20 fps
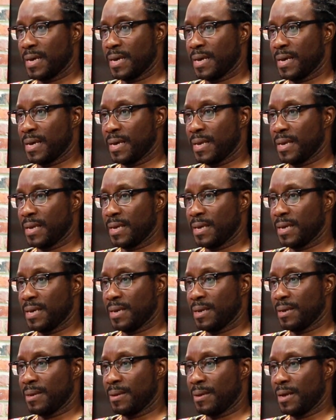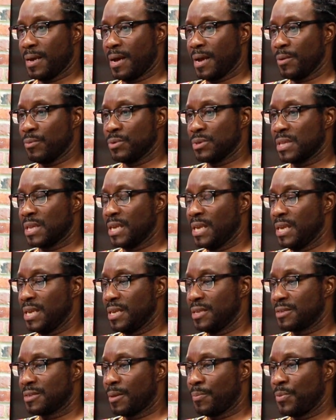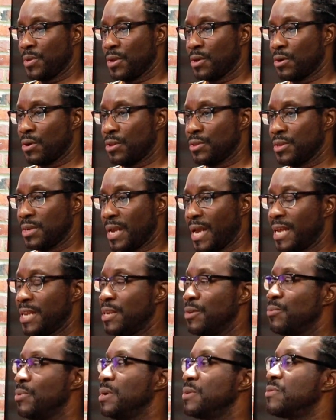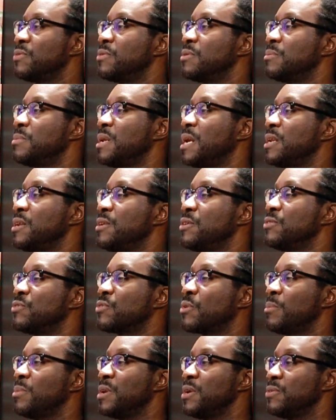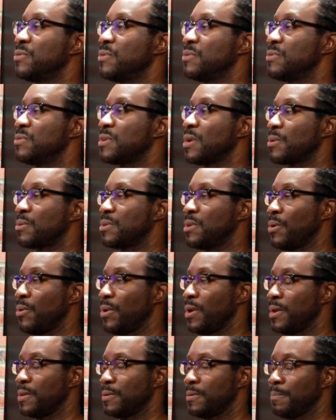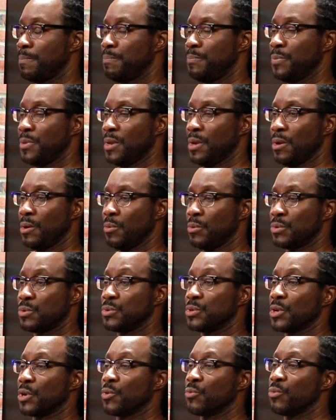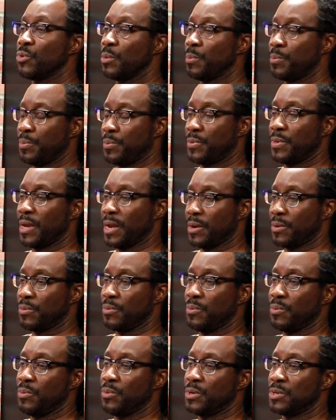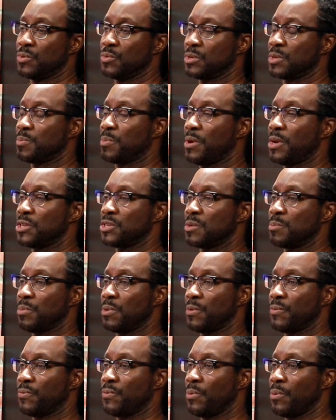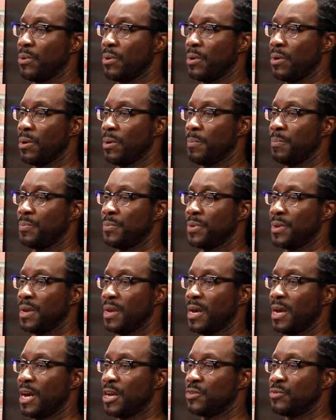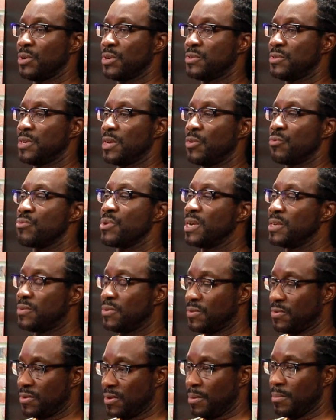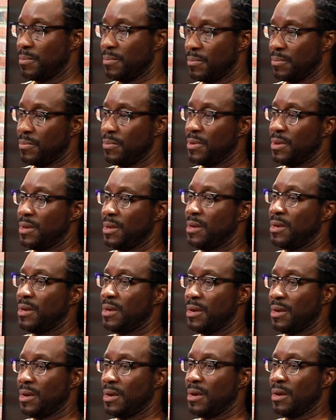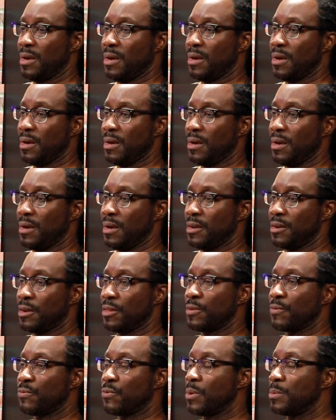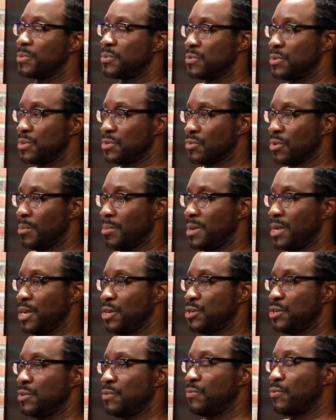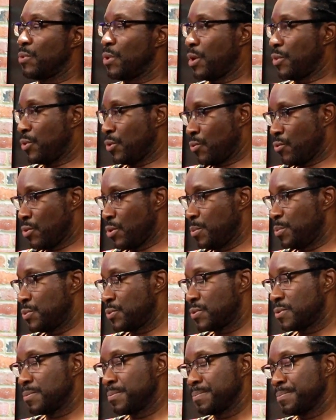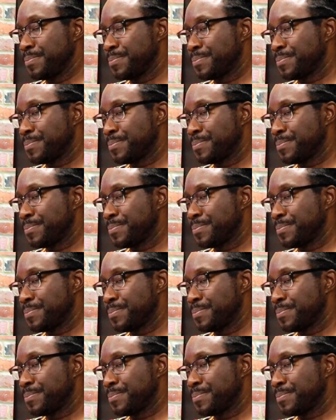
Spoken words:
I was leading something called an Anti-Racism and Anti-Discrimination Secretariat, which was a group that was responsible for addressing racism and other forms of discrimination for other groups